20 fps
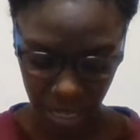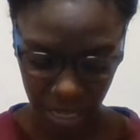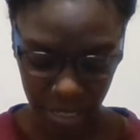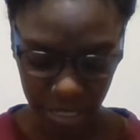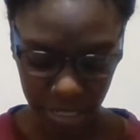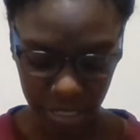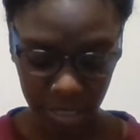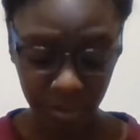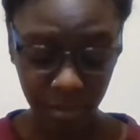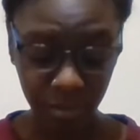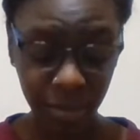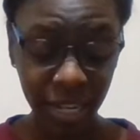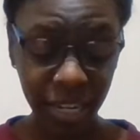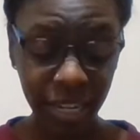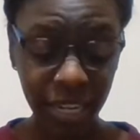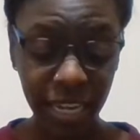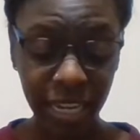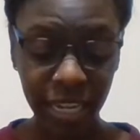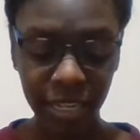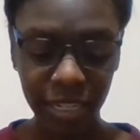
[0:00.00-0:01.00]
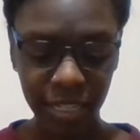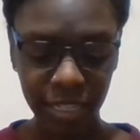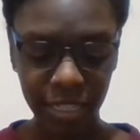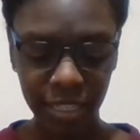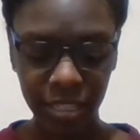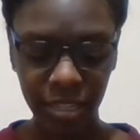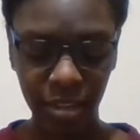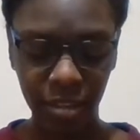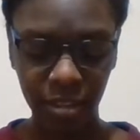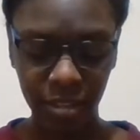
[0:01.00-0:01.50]
cause my hand knit
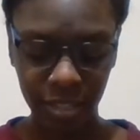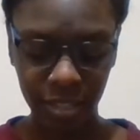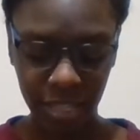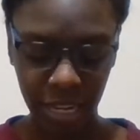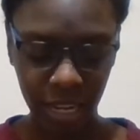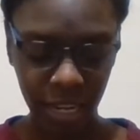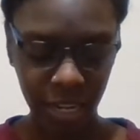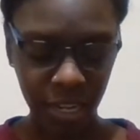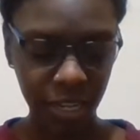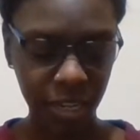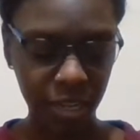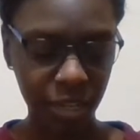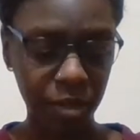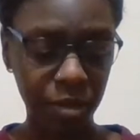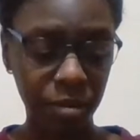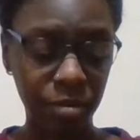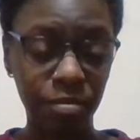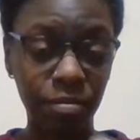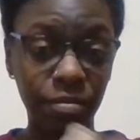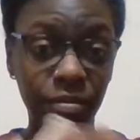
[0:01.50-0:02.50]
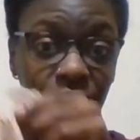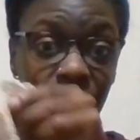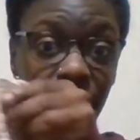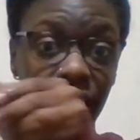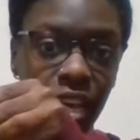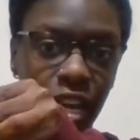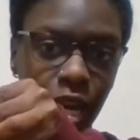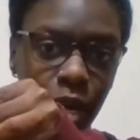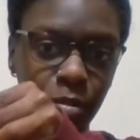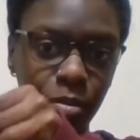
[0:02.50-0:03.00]
socks, I
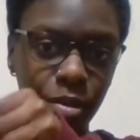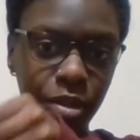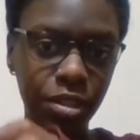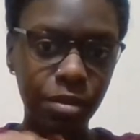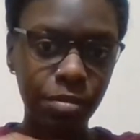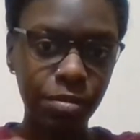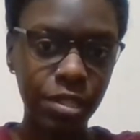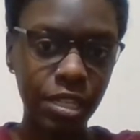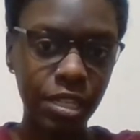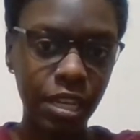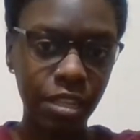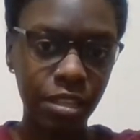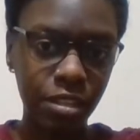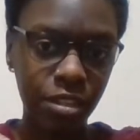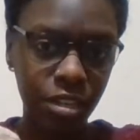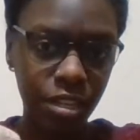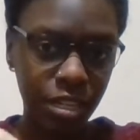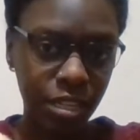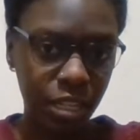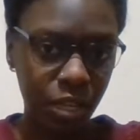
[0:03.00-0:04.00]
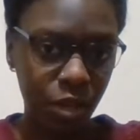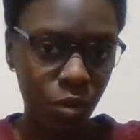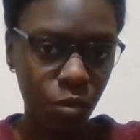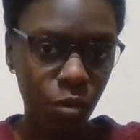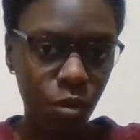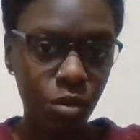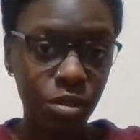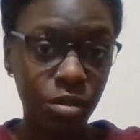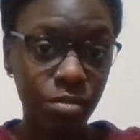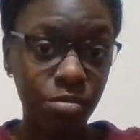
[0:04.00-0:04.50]
put them together and like
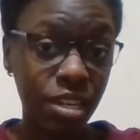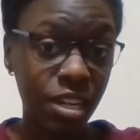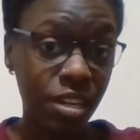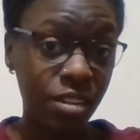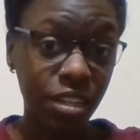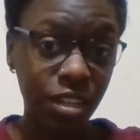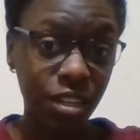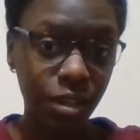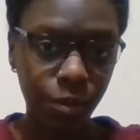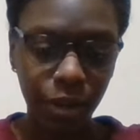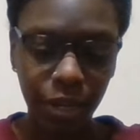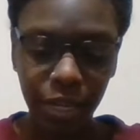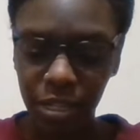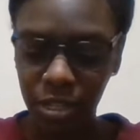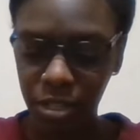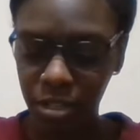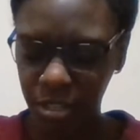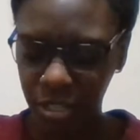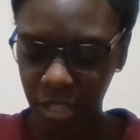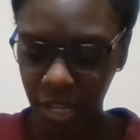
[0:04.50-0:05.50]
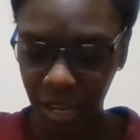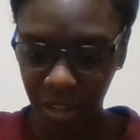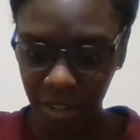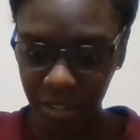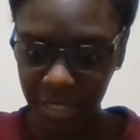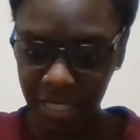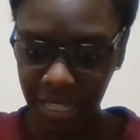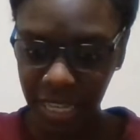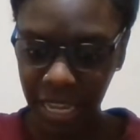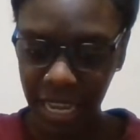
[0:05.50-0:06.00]
roll them down like regular
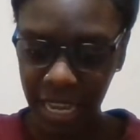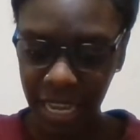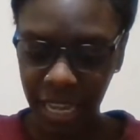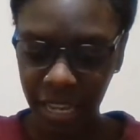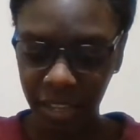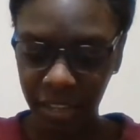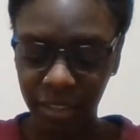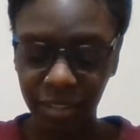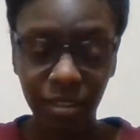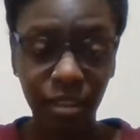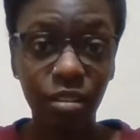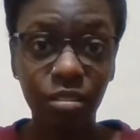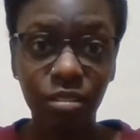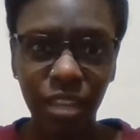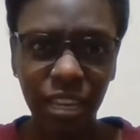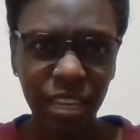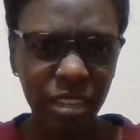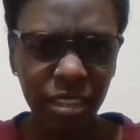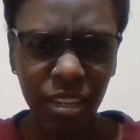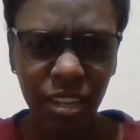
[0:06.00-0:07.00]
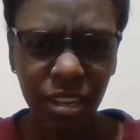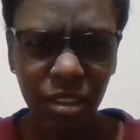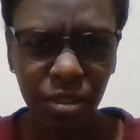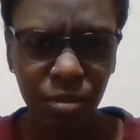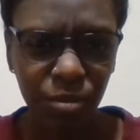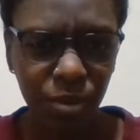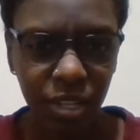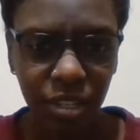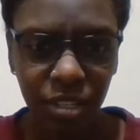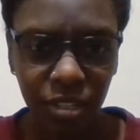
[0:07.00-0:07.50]
socks and like
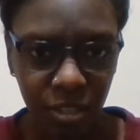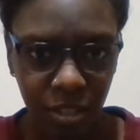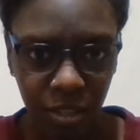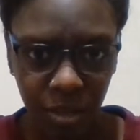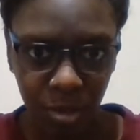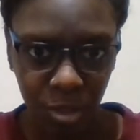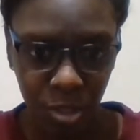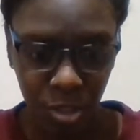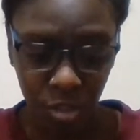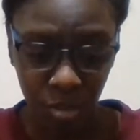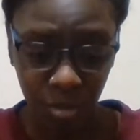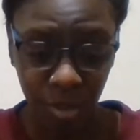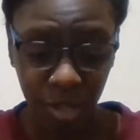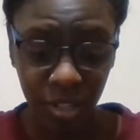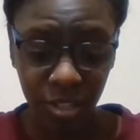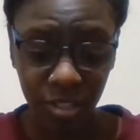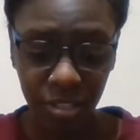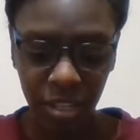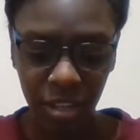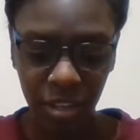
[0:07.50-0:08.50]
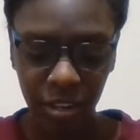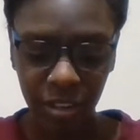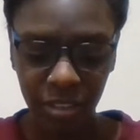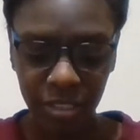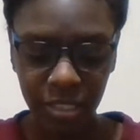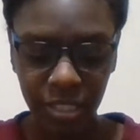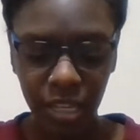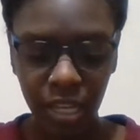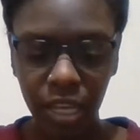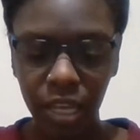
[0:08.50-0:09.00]
regular commercial bought
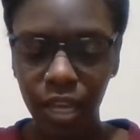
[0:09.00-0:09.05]
socks.